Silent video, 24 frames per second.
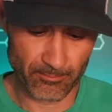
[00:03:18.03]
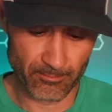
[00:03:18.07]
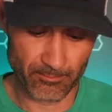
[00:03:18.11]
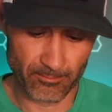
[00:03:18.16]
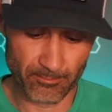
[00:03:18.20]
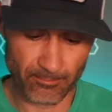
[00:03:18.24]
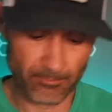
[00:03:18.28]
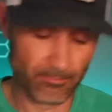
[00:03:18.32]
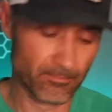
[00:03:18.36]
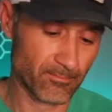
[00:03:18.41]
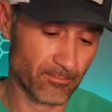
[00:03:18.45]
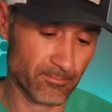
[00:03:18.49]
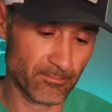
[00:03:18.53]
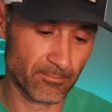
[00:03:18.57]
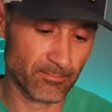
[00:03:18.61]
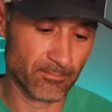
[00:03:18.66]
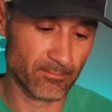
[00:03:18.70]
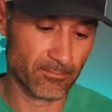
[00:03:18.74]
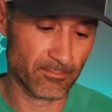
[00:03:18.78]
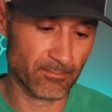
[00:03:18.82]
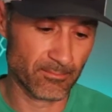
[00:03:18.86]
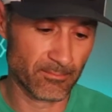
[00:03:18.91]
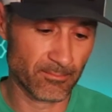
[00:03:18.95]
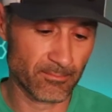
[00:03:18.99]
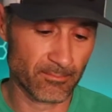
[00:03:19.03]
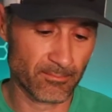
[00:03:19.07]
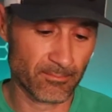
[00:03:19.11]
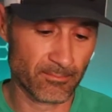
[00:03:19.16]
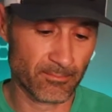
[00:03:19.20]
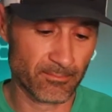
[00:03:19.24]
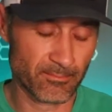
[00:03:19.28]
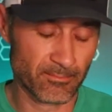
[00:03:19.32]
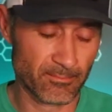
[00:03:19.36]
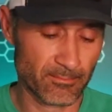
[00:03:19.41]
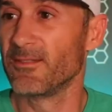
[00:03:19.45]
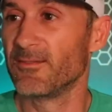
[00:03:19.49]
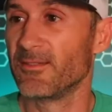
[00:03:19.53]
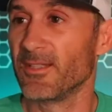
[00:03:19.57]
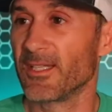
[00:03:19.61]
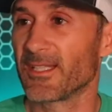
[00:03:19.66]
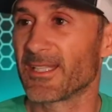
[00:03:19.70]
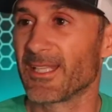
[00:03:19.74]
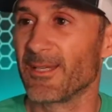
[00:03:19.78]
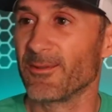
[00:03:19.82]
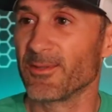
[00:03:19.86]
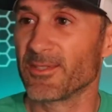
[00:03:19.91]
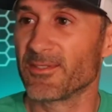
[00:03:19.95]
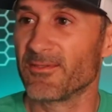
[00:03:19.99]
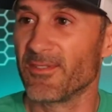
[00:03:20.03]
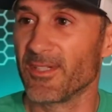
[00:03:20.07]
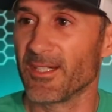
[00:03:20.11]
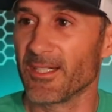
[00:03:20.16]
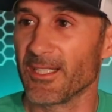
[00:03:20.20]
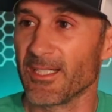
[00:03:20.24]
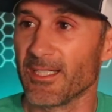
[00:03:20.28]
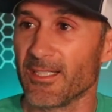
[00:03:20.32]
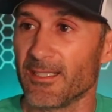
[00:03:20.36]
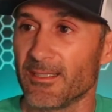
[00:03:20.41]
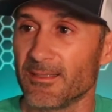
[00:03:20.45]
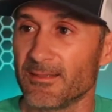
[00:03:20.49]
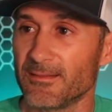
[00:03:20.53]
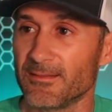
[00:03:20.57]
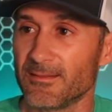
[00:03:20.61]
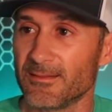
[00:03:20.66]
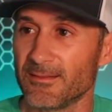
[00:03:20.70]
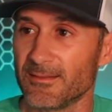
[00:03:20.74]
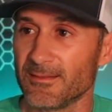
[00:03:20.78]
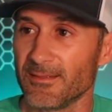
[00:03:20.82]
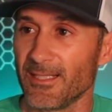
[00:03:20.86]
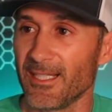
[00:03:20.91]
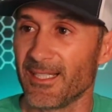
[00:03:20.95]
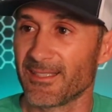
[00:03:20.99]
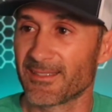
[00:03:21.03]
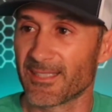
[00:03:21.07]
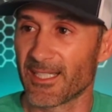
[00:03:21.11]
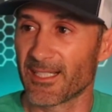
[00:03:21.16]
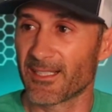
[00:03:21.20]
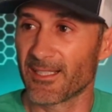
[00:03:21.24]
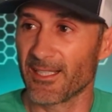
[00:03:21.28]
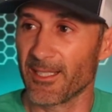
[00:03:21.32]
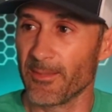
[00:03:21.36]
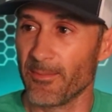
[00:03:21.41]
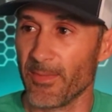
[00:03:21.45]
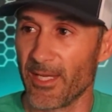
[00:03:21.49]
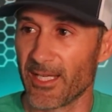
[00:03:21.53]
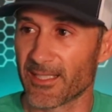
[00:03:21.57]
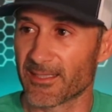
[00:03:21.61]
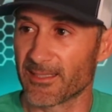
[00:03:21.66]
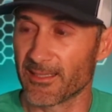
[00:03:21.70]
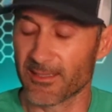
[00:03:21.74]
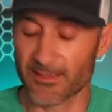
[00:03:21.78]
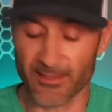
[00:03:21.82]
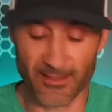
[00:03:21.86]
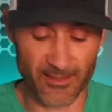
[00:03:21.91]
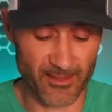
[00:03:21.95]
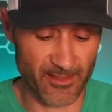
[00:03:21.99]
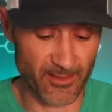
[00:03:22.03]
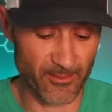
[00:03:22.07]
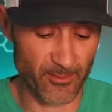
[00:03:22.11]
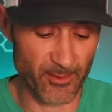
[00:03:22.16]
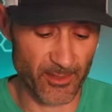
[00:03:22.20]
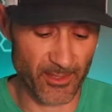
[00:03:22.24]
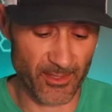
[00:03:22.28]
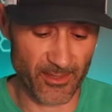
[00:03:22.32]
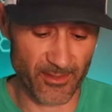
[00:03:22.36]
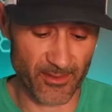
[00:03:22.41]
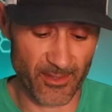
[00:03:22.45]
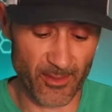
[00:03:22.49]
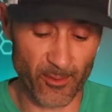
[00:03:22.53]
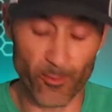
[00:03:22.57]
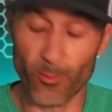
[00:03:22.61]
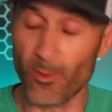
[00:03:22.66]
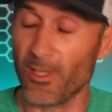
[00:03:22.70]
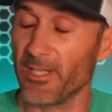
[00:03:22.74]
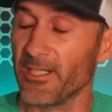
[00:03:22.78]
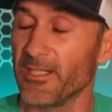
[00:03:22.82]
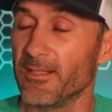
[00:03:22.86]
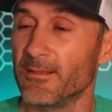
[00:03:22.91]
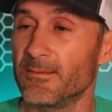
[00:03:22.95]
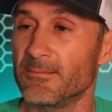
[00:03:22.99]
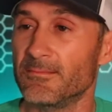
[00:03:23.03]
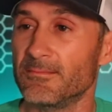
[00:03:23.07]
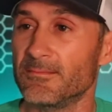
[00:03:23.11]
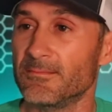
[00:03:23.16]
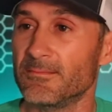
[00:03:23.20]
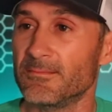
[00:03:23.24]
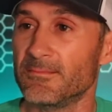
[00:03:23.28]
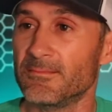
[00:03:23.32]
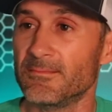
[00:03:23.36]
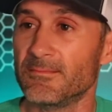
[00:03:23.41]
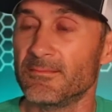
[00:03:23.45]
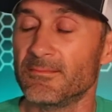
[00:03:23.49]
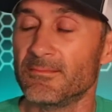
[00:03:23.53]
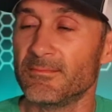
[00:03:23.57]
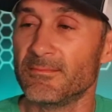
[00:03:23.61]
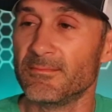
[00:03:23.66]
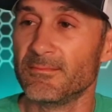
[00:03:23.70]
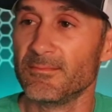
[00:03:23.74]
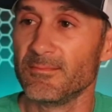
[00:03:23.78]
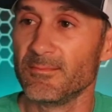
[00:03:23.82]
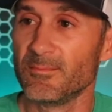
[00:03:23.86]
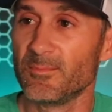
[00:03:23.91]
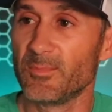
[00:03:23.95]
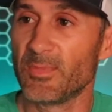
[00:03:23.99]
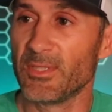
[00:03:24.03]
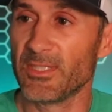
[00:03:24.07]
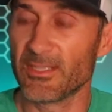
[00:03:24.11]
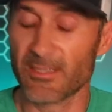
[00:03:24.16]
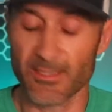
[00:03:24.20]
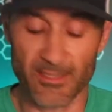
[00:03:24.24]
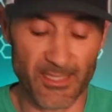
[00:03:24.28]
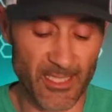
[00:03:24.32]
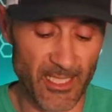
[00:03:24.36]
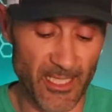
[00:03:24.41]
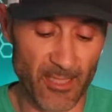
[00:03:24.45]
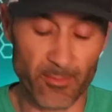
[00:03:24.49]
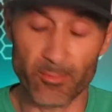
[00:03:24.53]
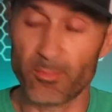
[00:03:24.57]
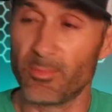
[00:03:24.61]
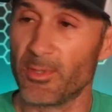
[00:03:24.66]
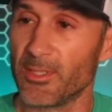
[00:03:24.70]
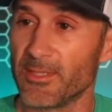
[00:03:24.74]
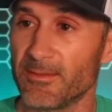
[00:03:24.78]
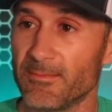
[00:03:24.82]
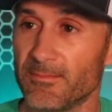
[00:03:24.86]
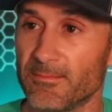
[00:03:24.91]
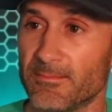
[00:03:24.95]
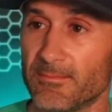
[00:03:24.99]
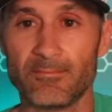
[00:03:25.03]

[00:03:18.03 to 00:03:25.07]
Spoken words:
I feel like that was very anticlimactic since it was just the one piece of tape, but